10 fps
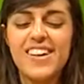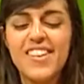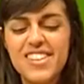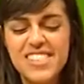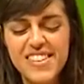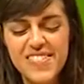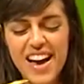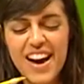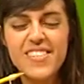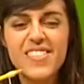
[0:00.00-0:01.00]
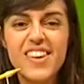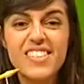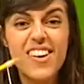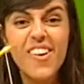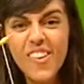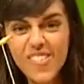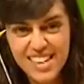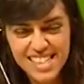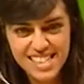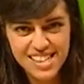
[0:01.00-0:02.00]
Awesome, our rods are all
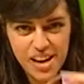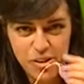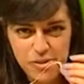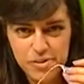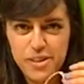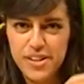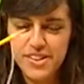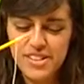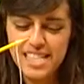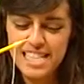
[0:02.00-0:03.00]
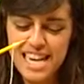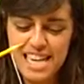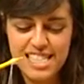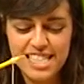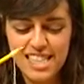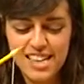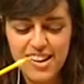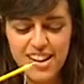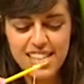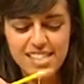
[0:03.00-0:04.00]
ready to go. We've got the hooks attached to the
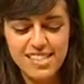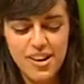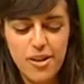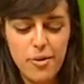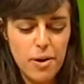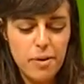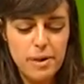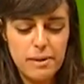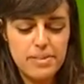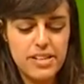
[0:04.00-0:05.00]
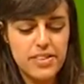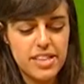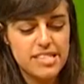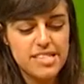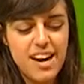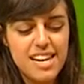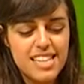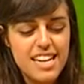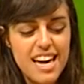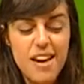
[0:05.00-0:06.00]
line, so I'll pop them to the
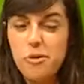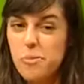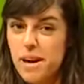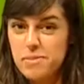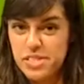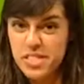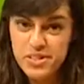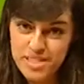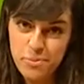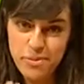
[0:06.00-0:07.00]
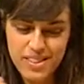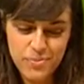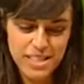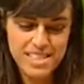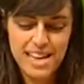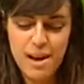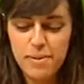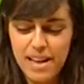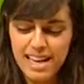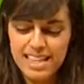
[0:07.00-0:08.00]
side and we'll be able to use them when we start
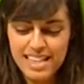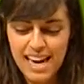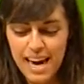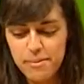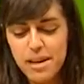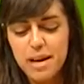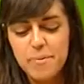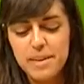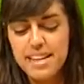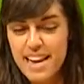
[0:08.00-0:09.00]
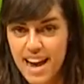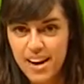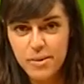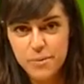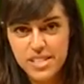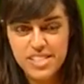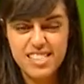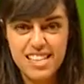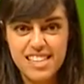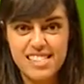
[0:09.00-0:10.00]
playing the game. But now we
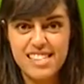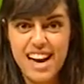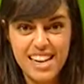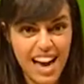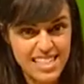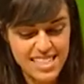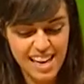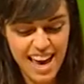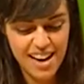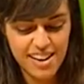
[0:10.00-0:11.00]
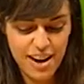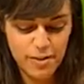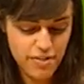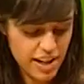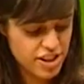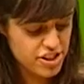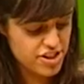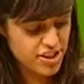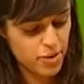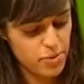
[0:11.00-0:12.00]
just need to start cutting out our fish.
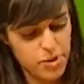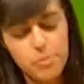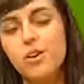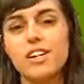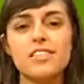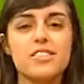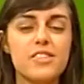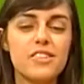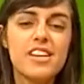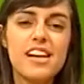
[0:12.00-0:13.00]
So what I'm going to do